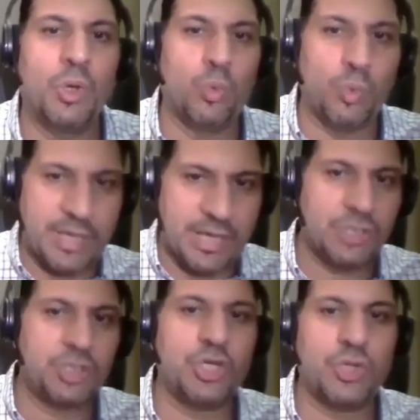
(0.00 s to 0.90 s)
We
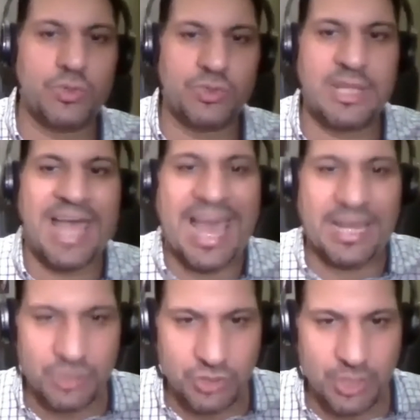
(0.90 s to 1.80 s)
get to use
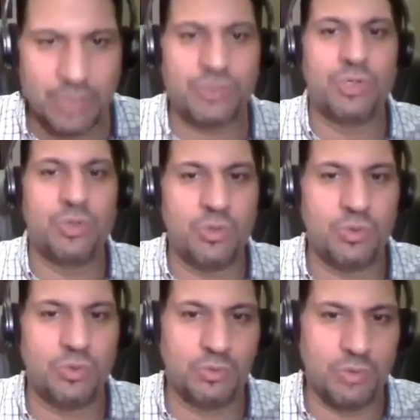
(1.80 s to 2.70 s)
that just to
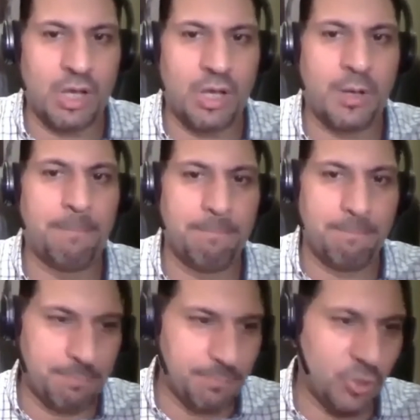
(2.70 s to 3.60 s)

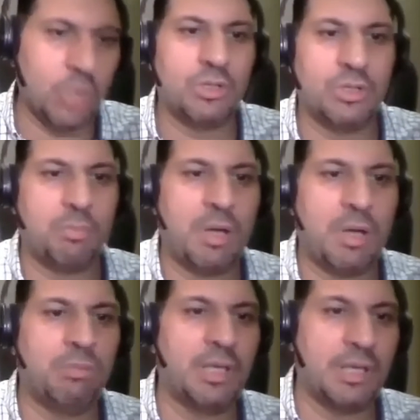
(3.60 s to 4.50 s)
go to the
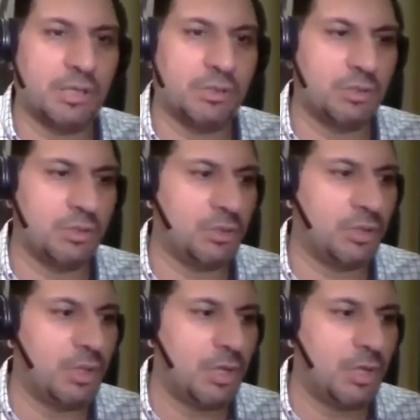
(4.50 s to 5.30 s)
public and to